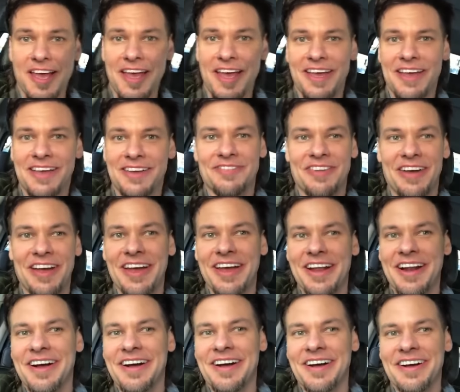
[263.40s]
gang,
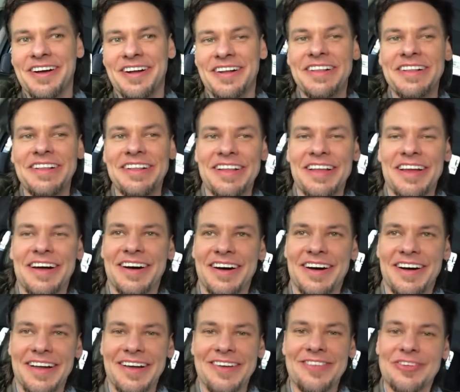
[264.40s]
man. Uh,
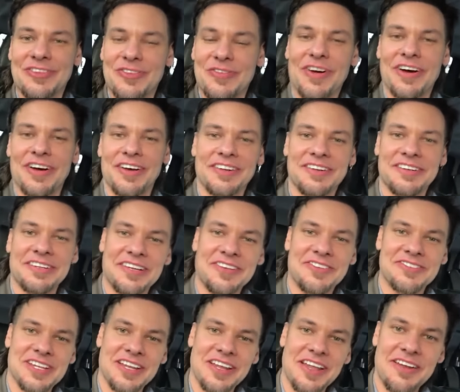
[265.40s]
uh, it was fun.
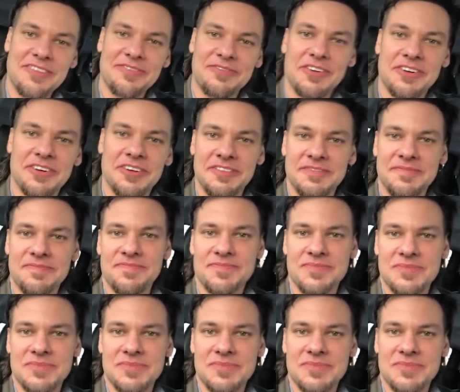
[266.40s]
It was a lot of fun.